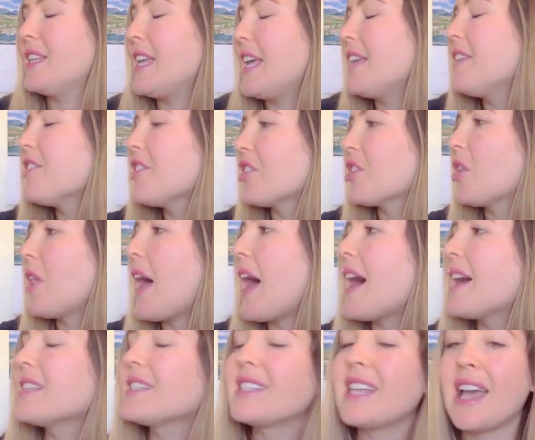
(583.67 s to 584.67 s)
in your
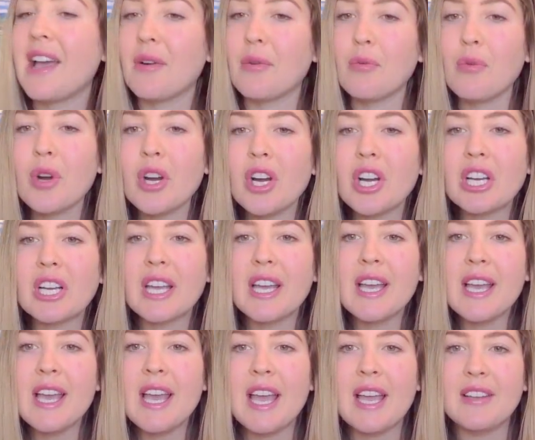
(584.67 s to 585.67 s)
class at work
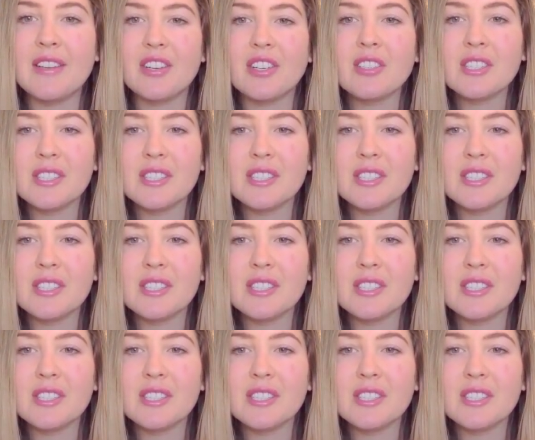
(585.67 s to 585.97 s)
and you're